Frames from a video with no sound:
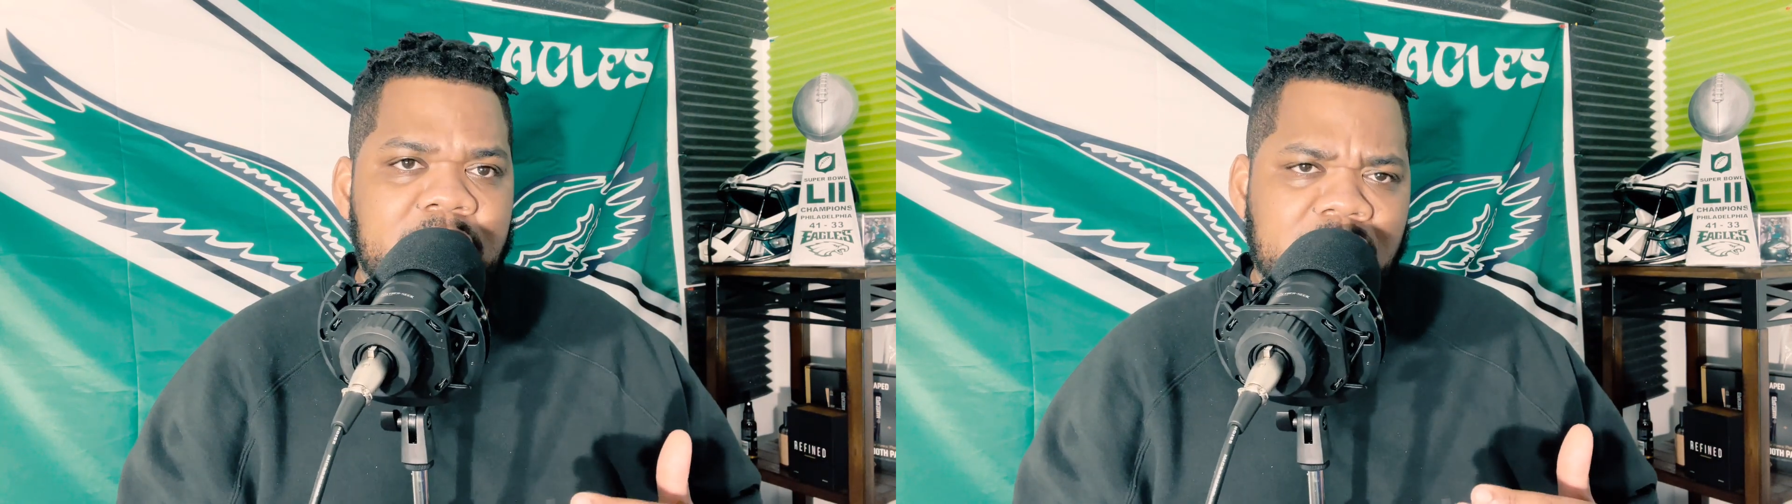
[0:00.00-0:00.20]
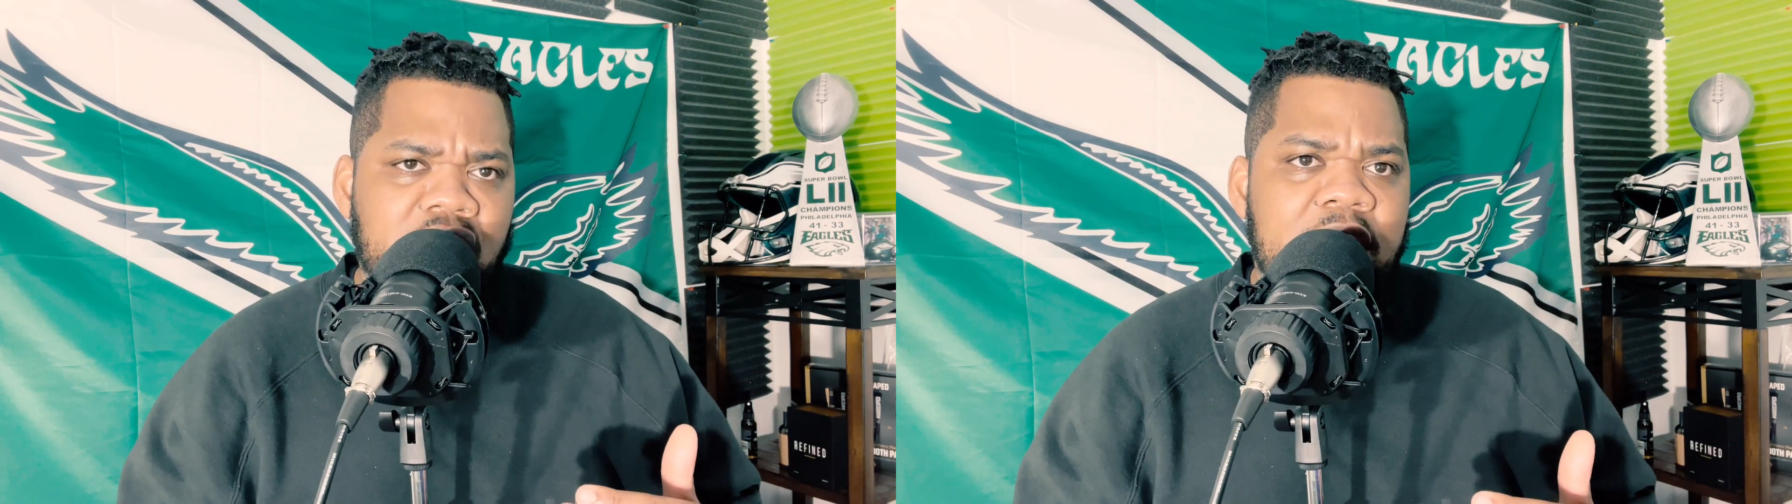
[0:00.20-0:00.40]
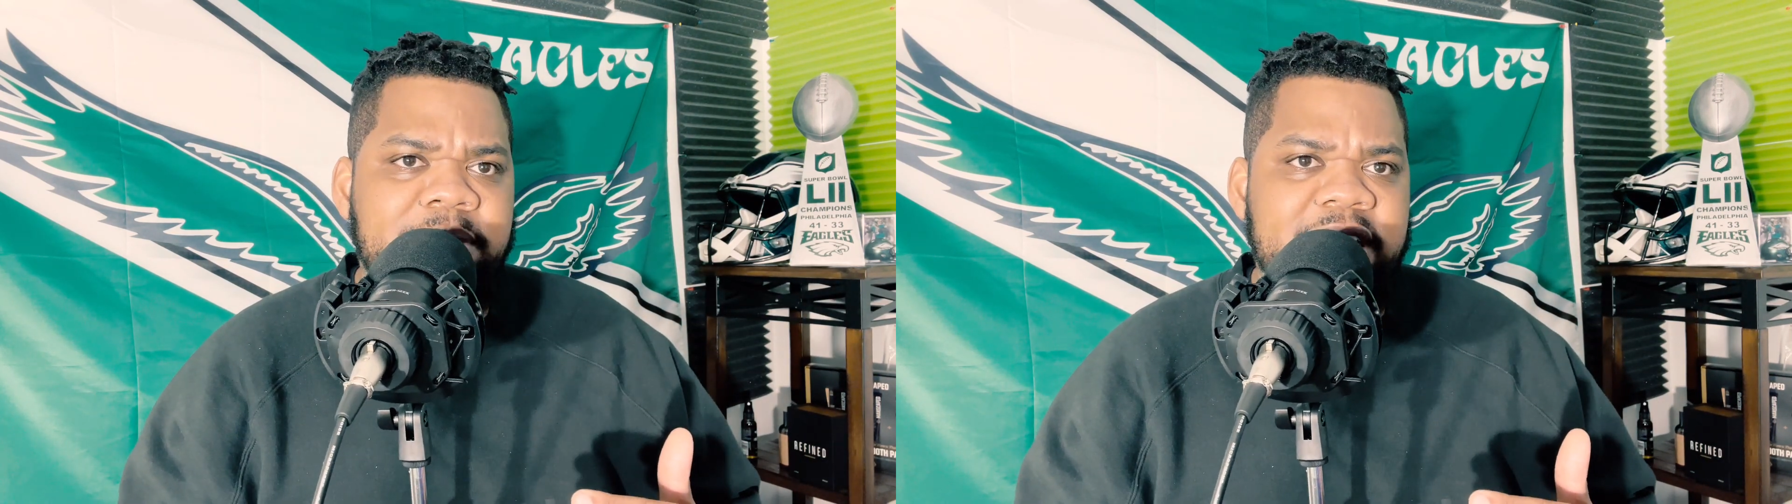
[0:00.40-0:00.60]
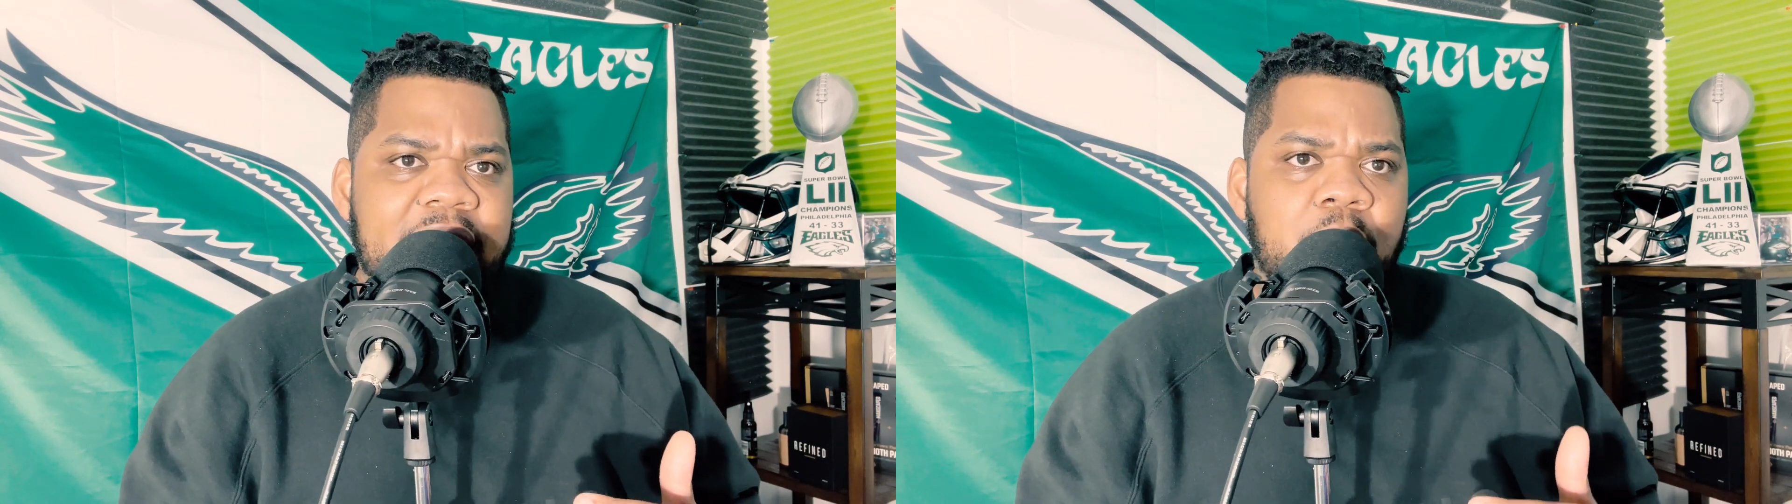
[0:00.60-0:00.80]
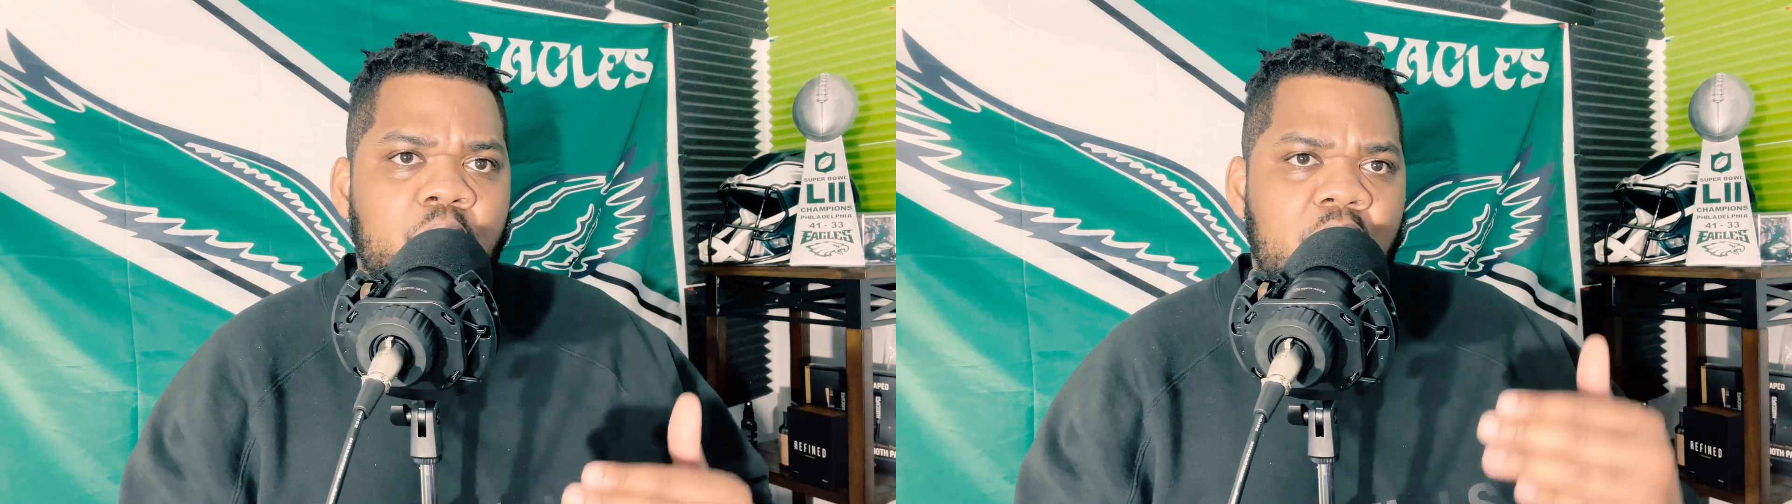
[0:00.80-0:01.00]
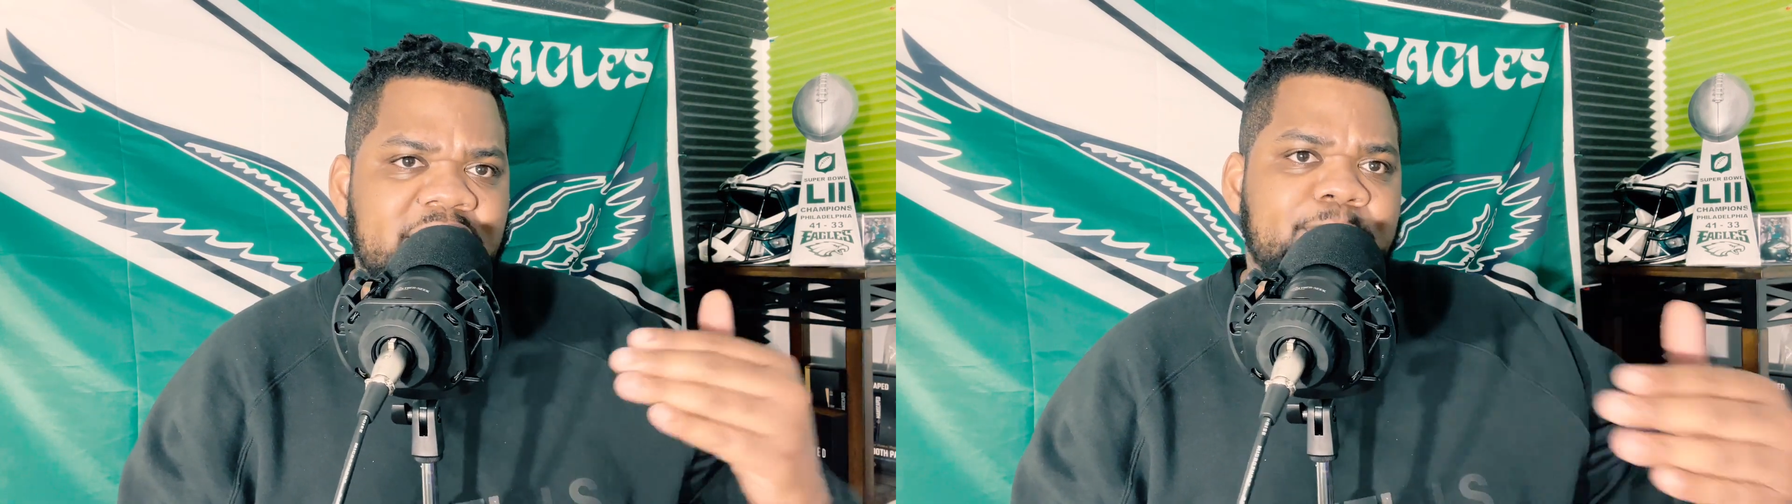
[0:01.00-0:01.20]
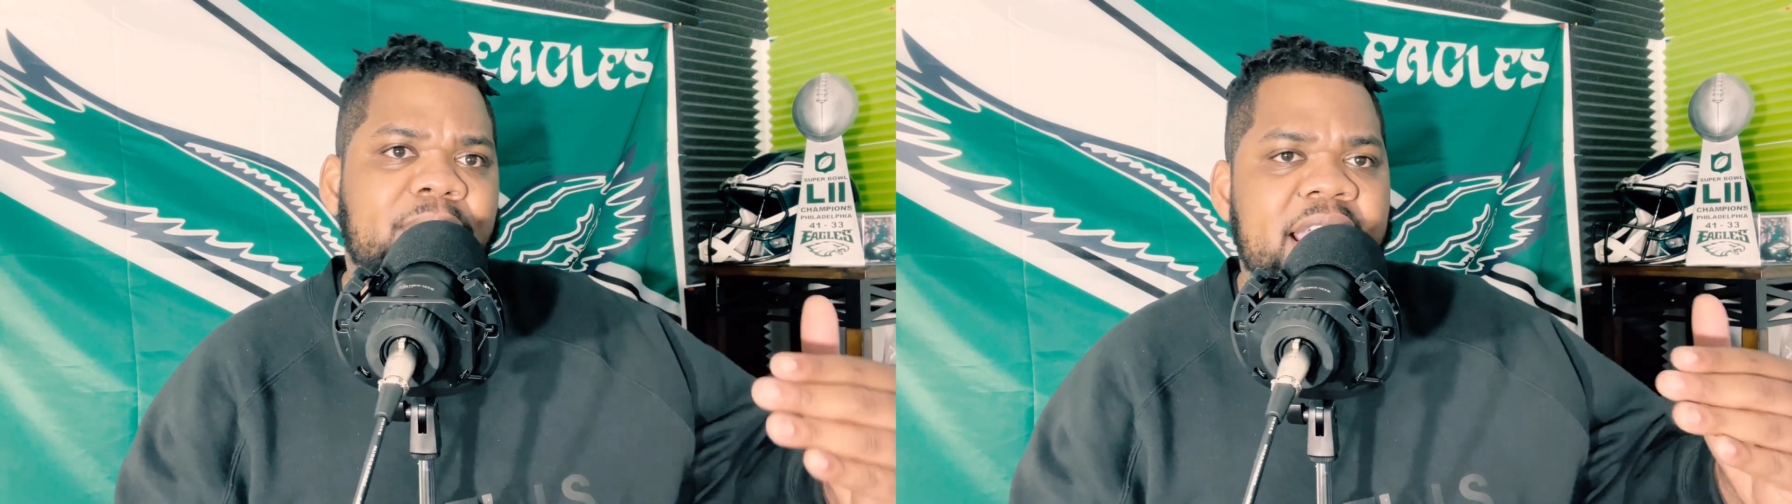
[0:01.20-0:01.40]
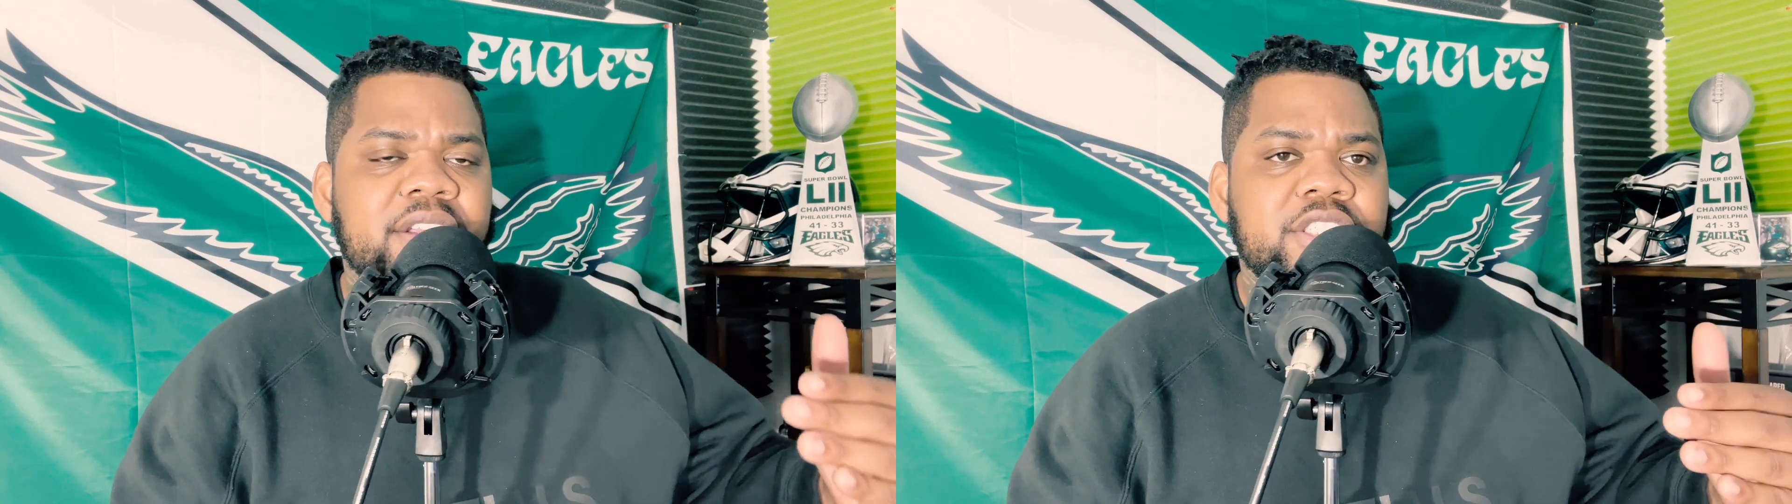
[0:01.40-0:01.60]
You know what I'm saying? Once
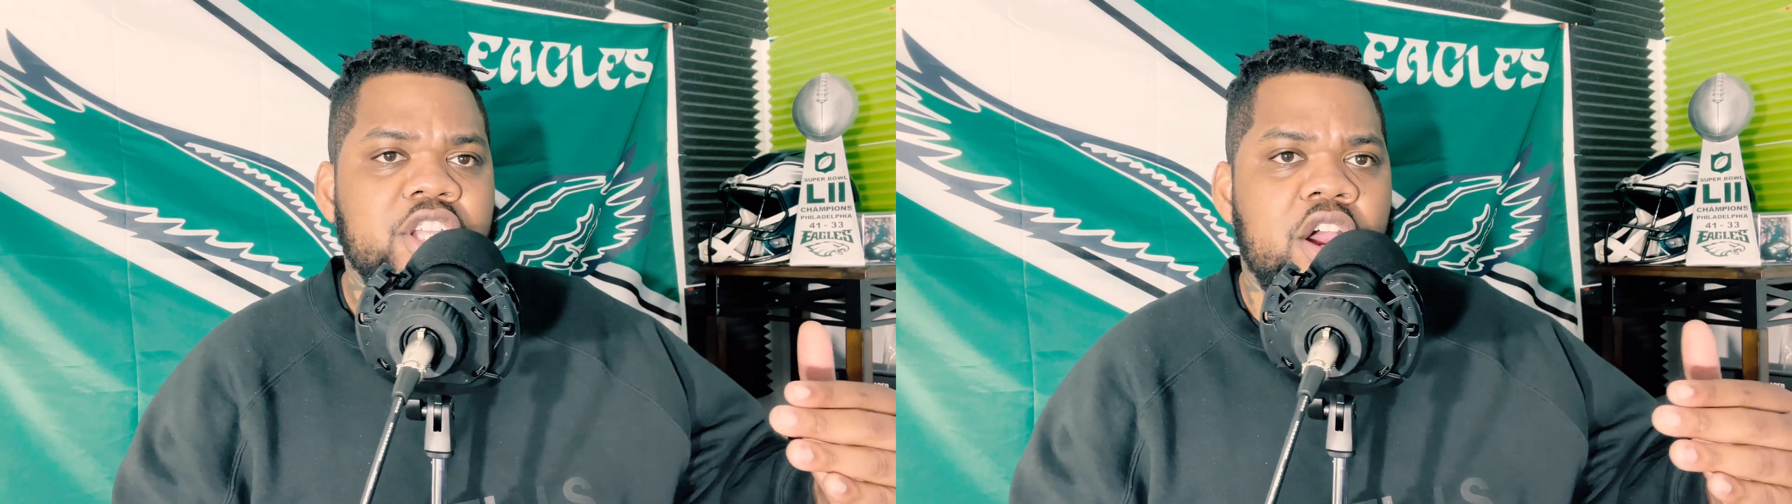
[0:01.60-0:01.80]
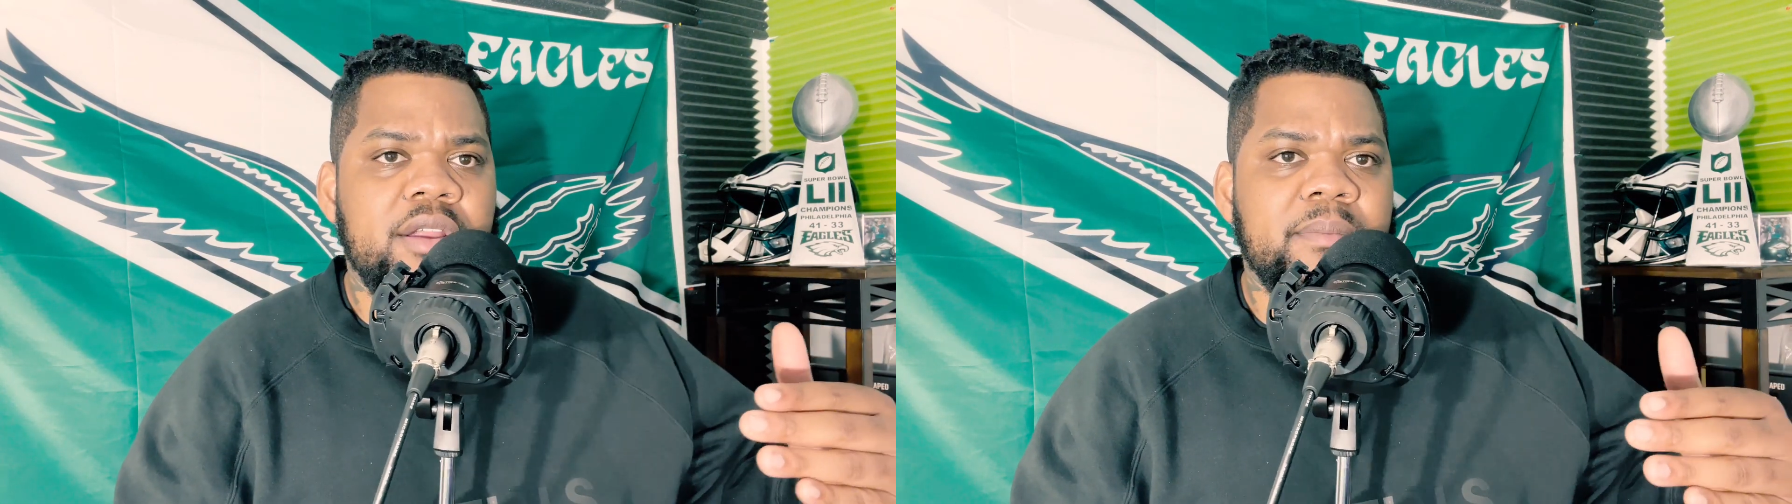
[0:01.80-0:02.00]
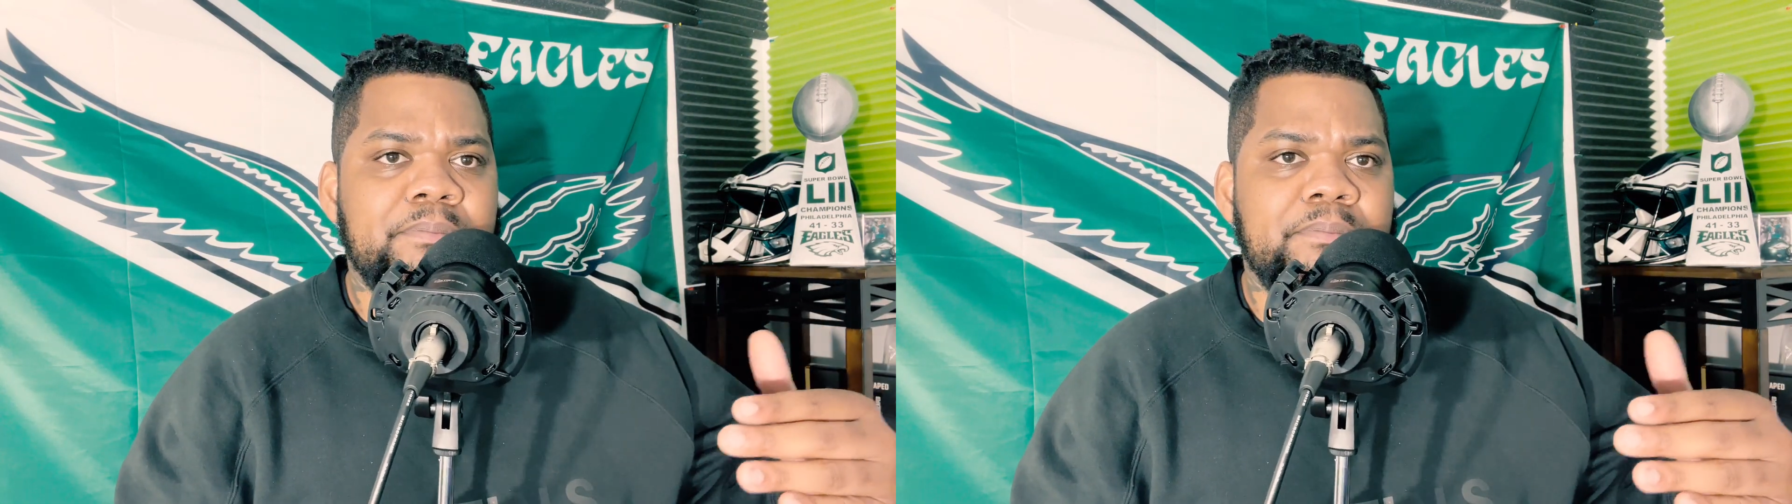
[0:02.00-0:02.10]
players start